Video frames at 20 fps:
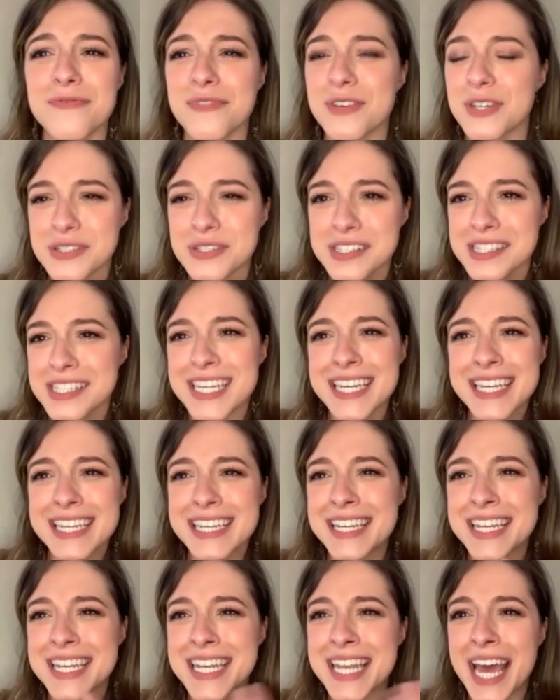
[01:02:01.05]
feel seen
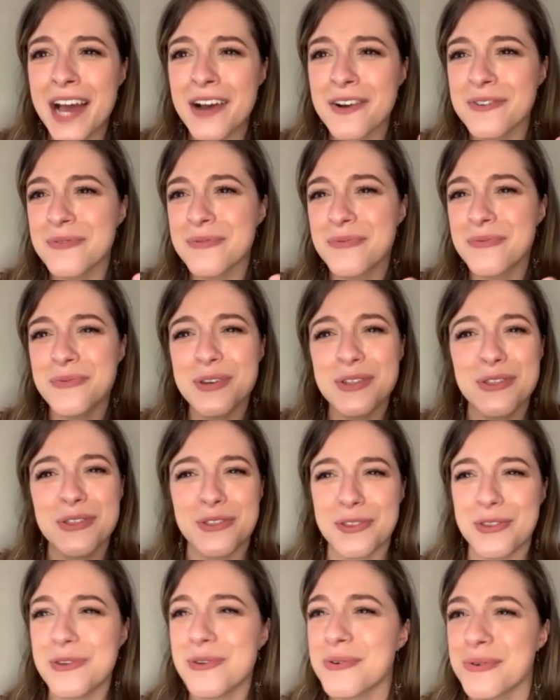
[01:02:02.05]
now with
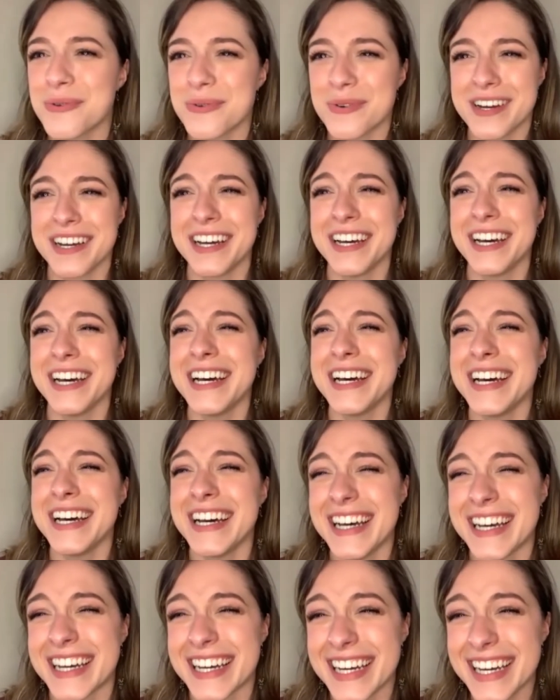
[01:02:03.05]
you.
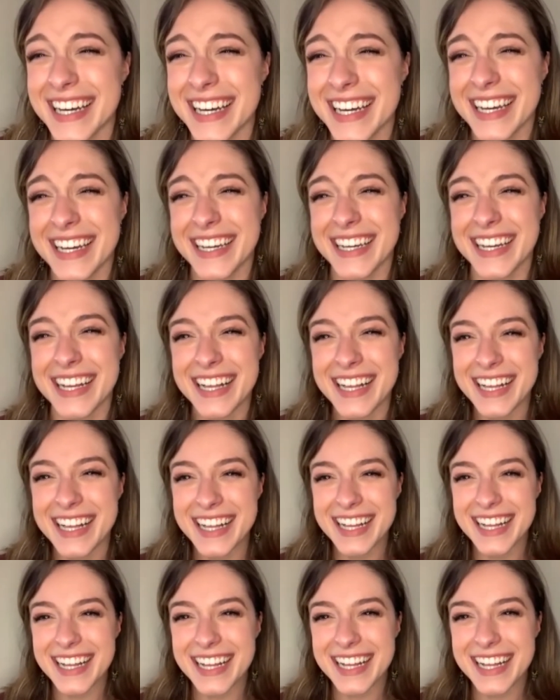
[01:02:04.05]
Yeah,